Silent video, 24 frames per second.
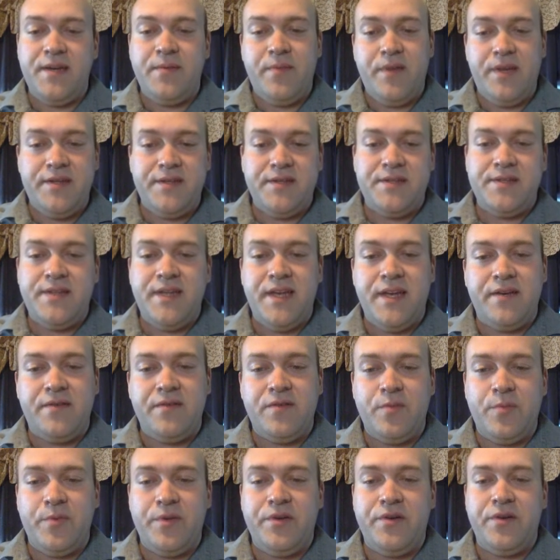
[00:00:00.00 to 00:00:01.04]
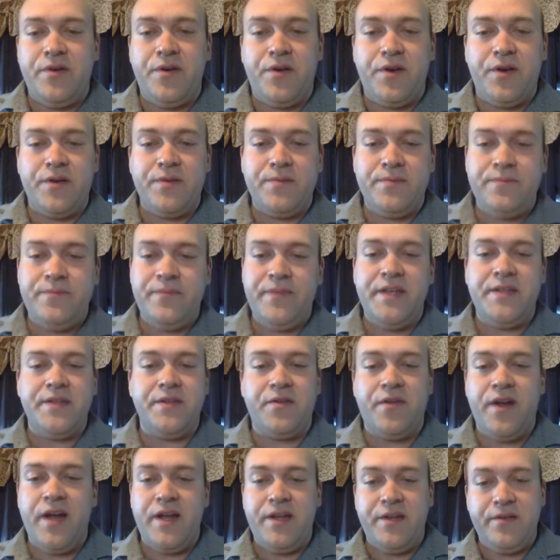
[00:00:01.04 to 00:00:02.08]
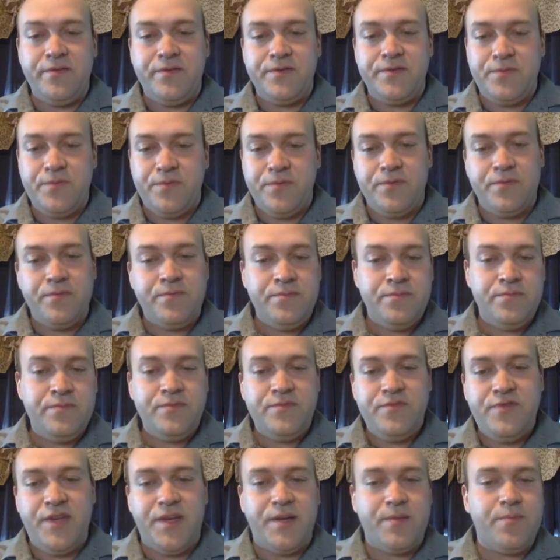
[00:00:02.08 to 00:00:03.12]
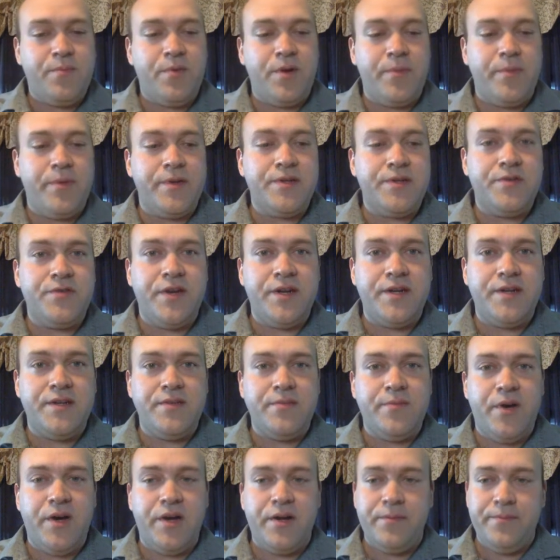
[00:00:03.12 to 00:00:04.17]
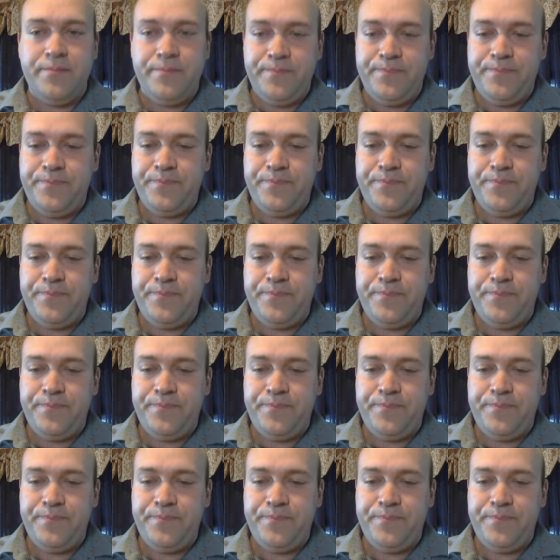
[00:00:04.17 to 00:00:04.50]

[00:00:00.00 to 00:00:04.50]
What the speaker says: It might just take a little bit longer, and the granules will sink pretty much straight to the bottom.